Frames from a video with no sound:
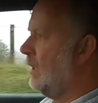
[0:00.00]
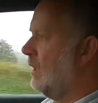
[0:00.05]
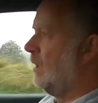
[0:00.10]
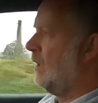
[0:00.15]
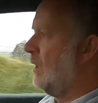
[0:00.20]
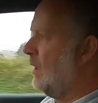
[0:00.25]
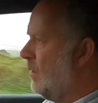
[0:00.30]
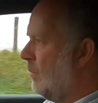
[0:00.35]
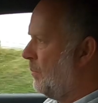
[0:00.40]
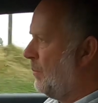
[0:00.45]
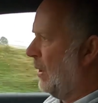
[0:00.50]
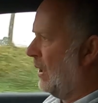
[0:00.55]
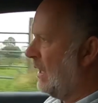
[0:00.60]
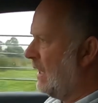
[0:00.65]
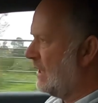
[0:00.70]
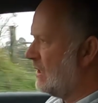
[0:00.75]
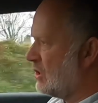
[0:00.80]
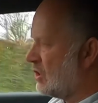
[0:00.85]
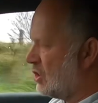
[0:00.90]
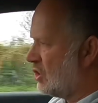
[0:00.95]
but
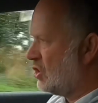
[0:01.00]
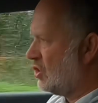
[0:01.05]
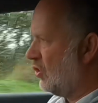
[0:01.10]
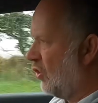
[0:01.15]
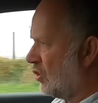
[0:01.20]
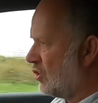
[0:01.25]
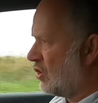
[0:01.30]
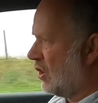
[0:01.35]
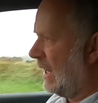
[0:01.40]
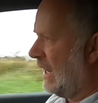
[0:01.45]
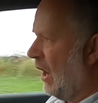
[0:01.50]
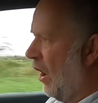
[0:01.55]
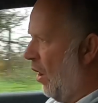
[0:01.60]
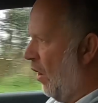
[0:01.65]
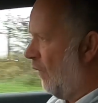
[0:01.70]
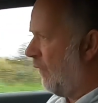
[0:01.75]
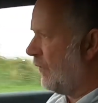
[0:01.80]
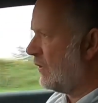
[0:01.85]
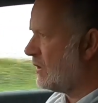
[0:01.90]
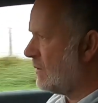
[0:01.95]
it
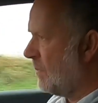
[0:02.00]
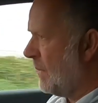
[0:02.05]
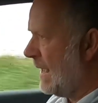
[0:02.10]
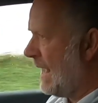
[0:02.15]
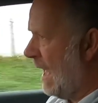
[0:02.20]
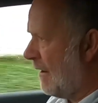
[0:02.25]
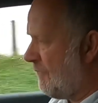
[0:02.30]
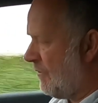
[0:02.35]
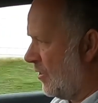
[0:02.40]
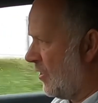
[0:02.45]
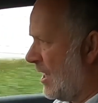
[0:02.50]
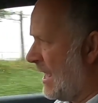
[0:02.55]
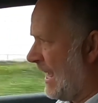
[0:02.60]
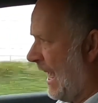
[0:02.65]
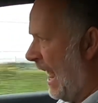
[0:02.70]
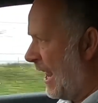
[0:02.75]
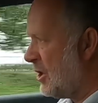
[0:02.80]
offers me everything.